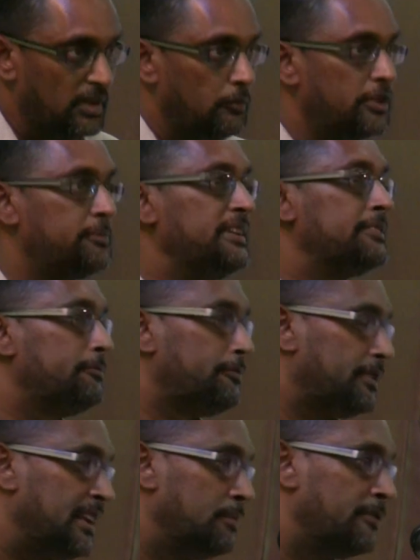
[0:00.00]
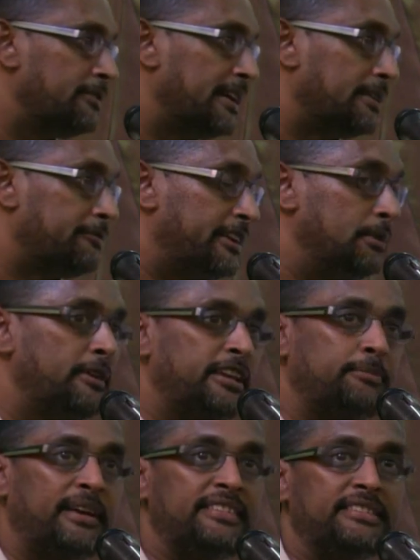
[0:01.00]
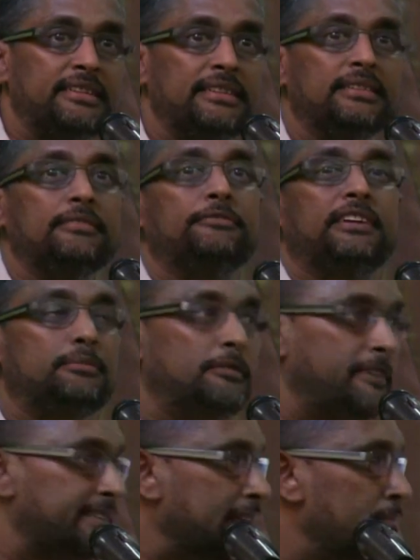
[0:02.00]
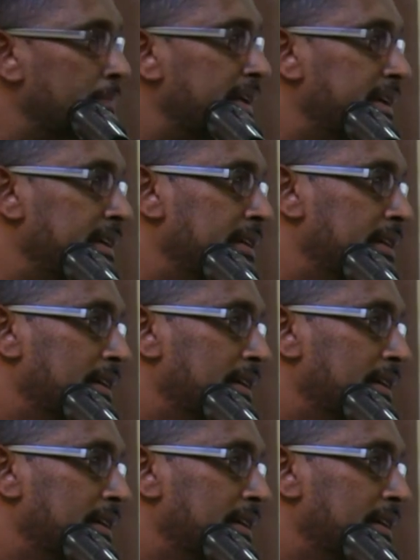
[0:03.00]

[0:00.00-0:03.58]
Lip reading: which means freedom of expression, freedom of assembly,